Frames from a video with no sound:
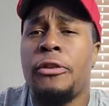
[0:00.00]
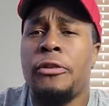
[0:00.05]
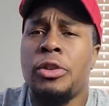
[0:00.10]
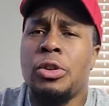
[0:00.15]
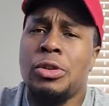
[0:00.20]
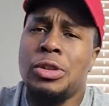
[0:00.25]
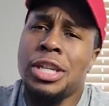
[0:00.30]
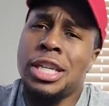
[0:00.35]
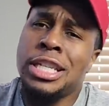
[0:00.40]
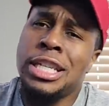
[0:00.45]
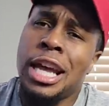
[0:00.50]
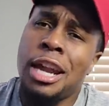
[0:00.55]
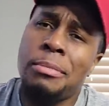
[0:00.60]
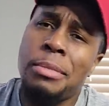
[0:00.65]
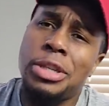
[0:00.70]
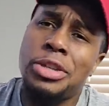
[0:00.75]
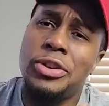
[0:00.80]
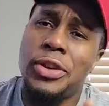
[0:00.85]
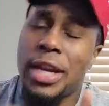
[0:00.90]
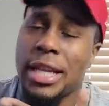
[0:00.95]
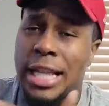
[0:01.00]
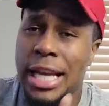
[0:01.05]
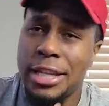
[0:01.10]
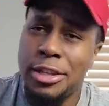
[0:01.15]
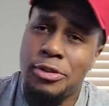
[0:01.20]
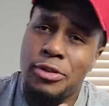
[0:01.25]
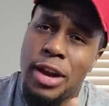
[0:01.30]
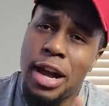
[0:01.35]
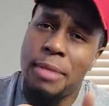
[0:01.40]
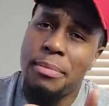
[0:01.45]
If you're new to the channel, make sure you hit that
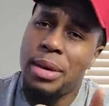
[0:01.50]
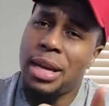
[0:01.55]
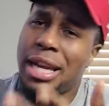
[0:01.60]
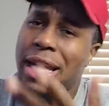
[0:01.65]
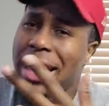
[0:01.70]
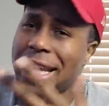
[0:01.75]
subscribe button,